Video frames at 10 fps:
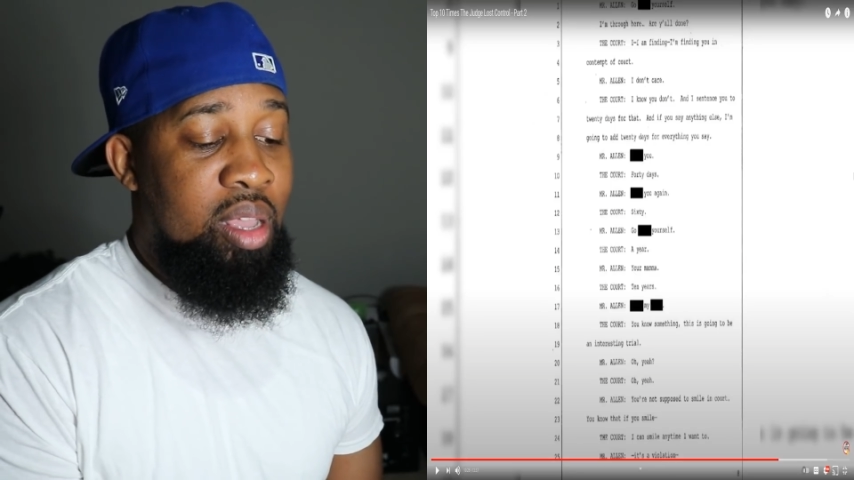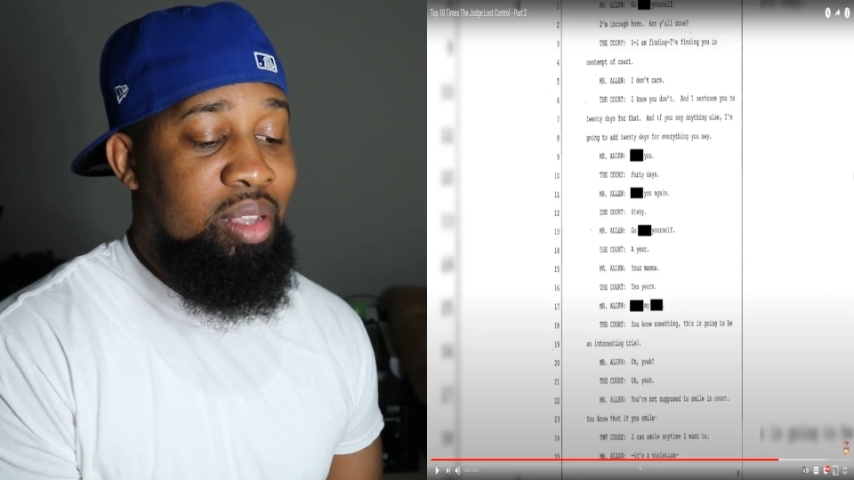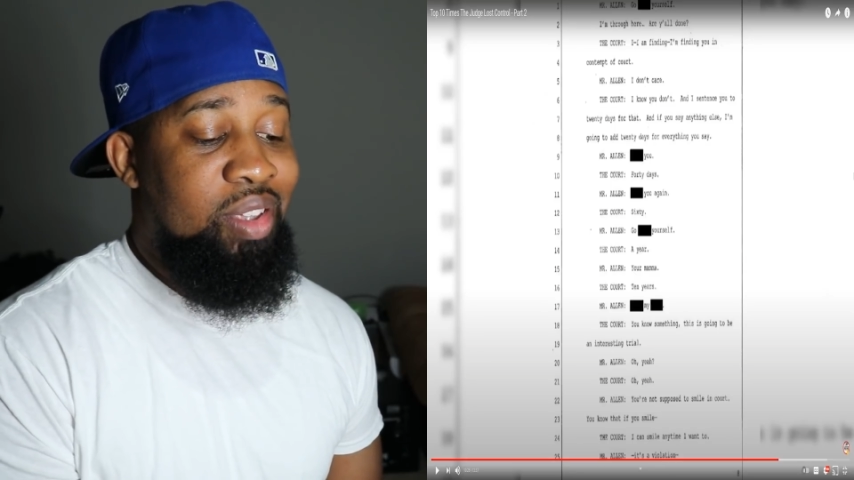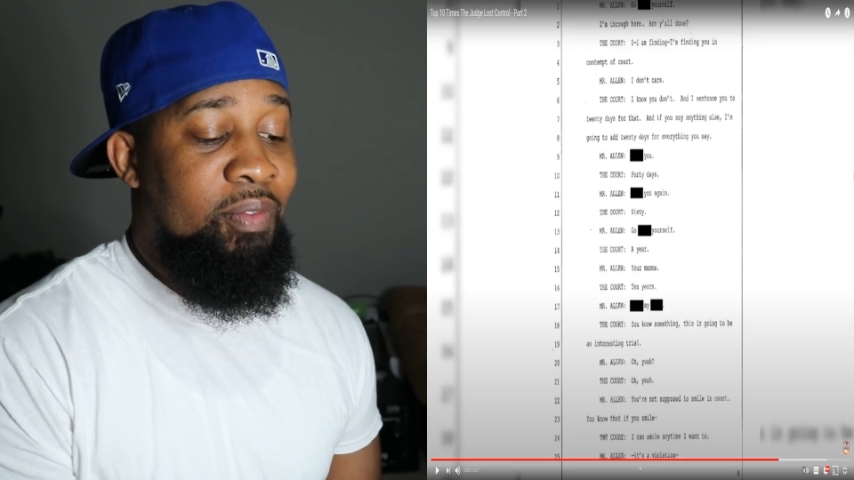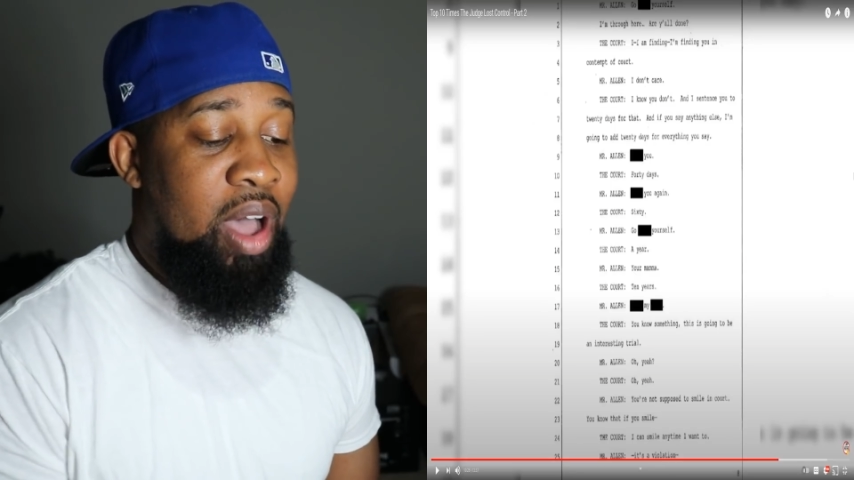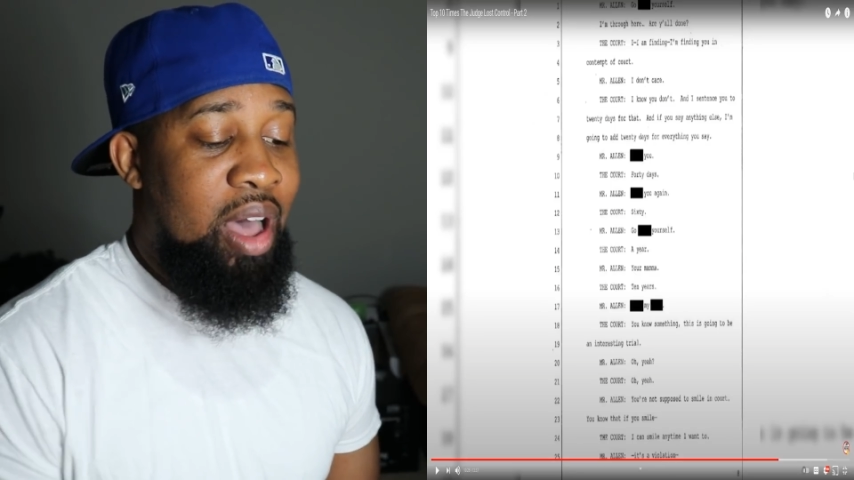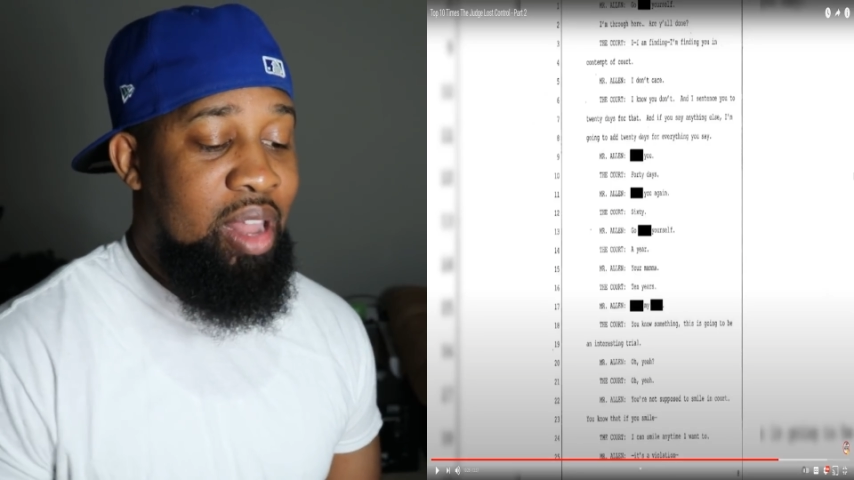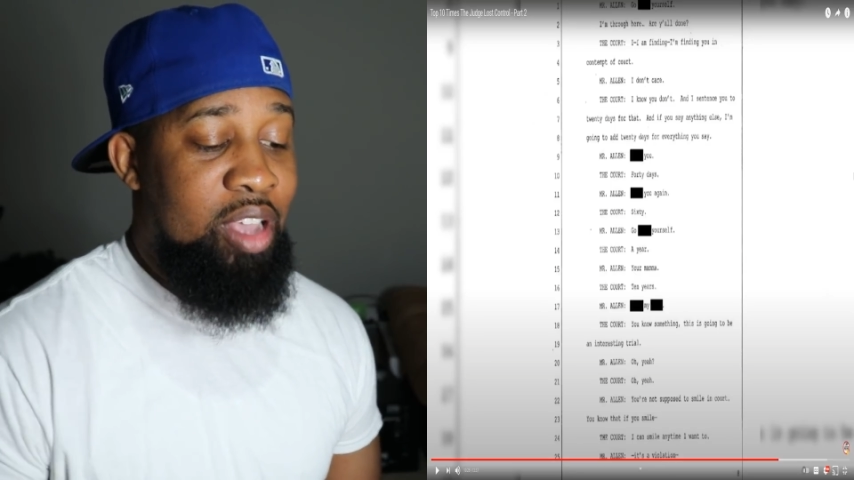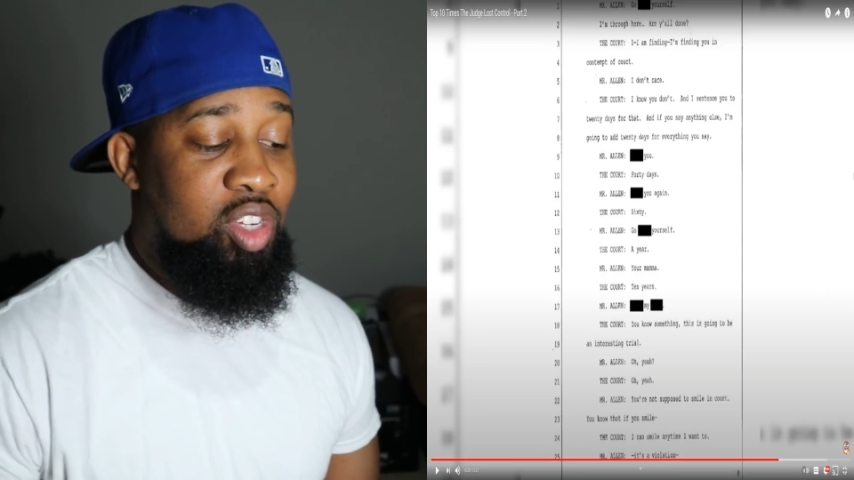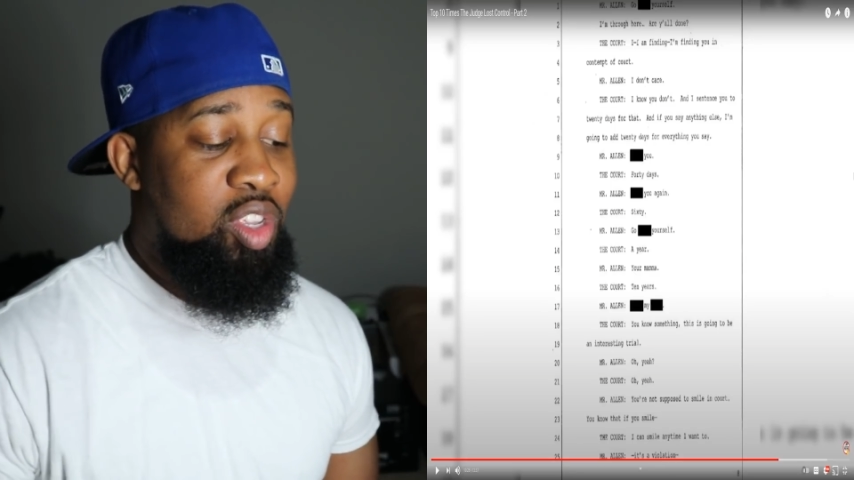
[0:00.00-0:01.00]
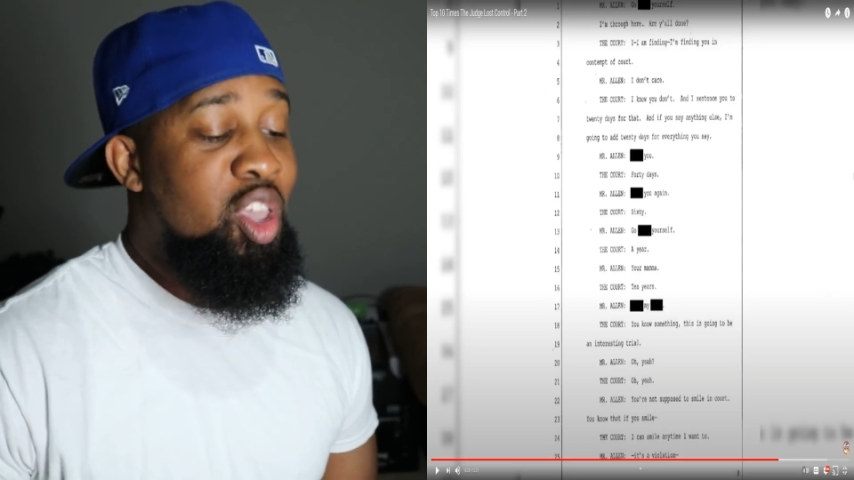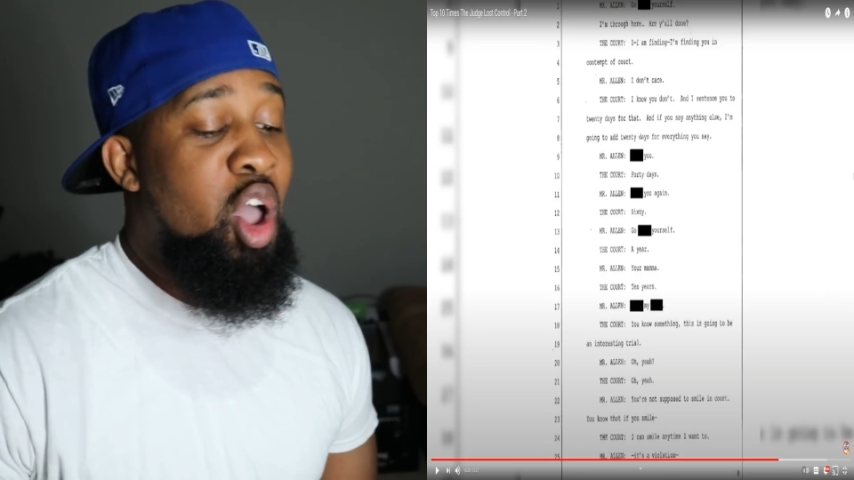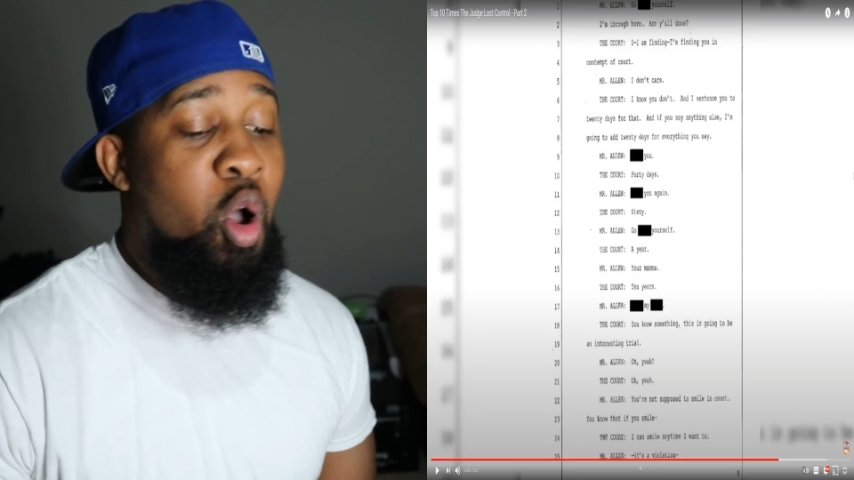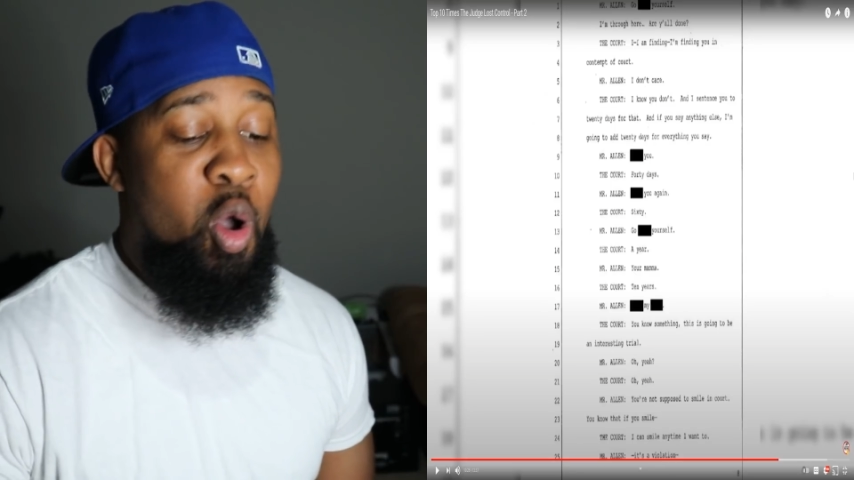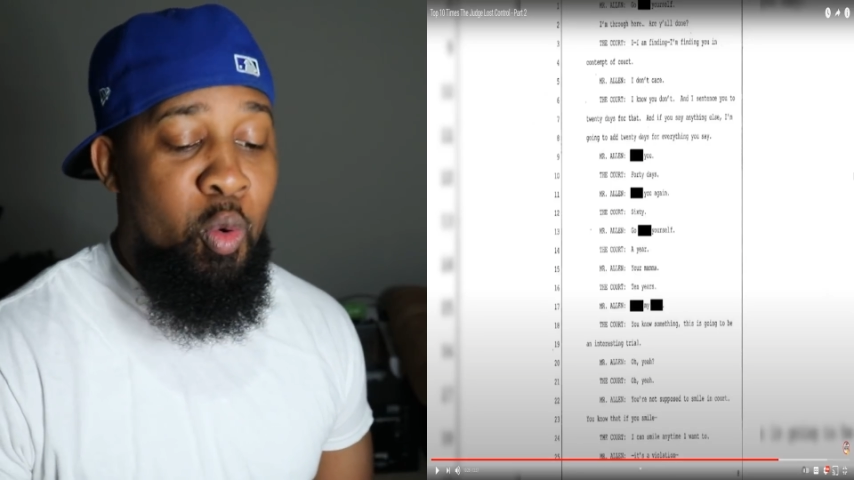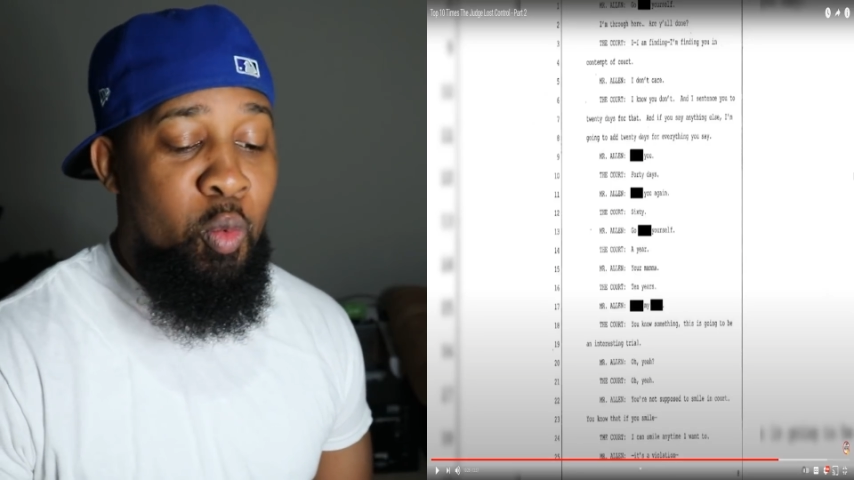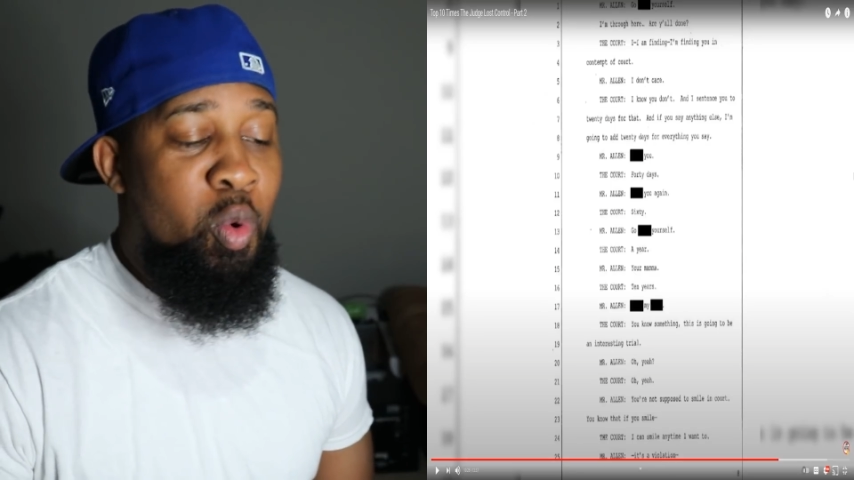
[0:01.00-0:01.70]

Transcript: It's a violation. Yo,